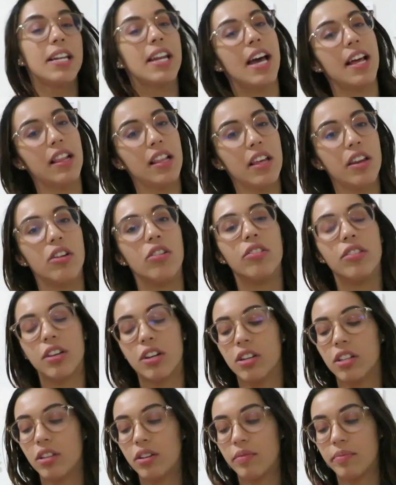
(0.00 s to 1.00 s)
Not little,
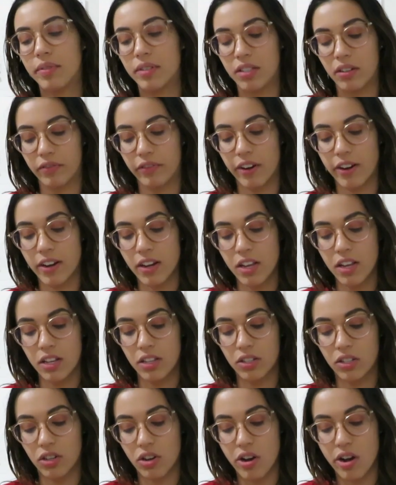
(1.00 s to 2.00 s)
they're a little bit different.
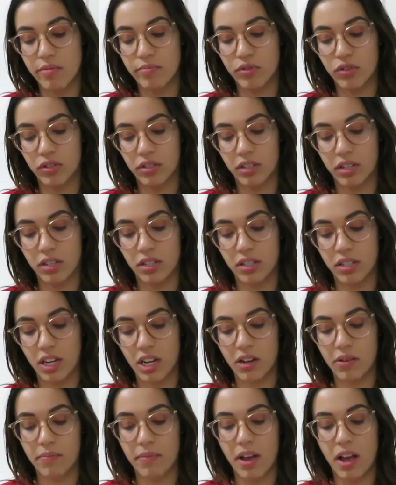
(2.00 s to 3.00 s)
So I'm just going to
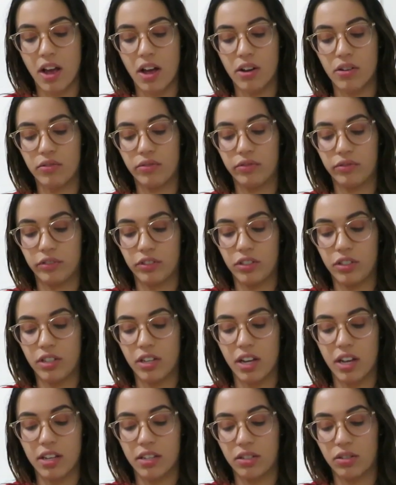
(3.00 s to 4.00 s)
take them out for
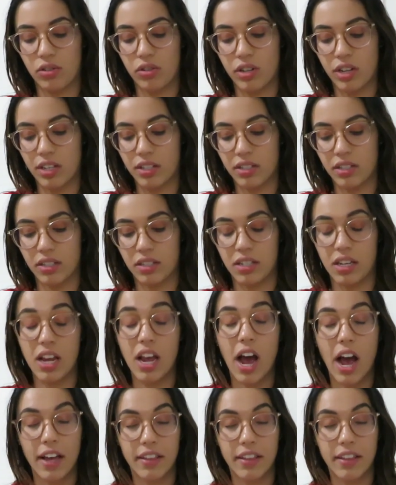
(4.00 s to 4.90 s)
you guys so you guys can see it.